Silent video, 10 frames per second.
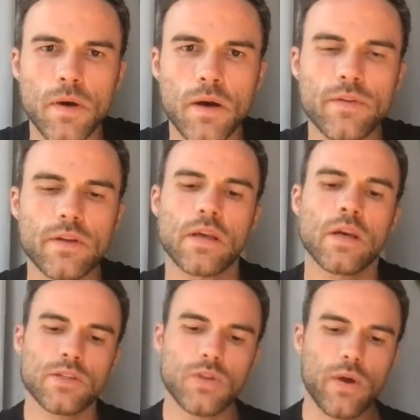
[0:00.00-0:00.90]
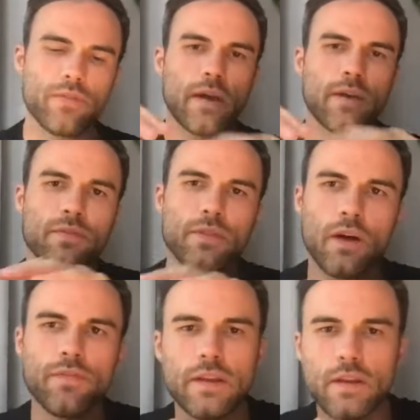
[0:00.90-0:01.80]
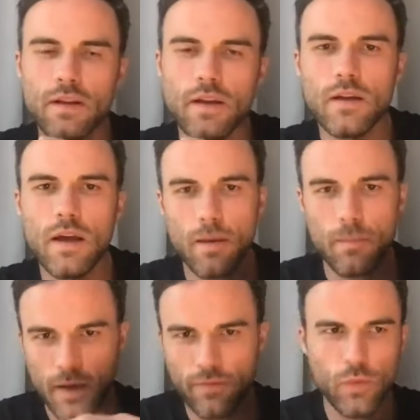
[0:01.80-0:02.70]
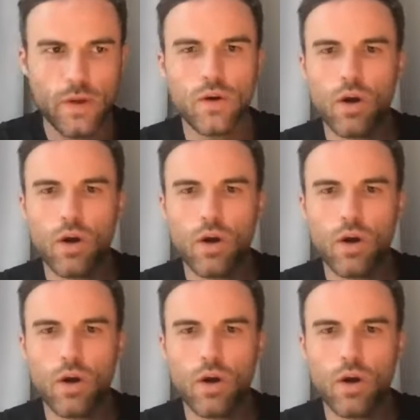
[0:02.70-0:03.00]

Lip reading: Perfect. So if nothing, if we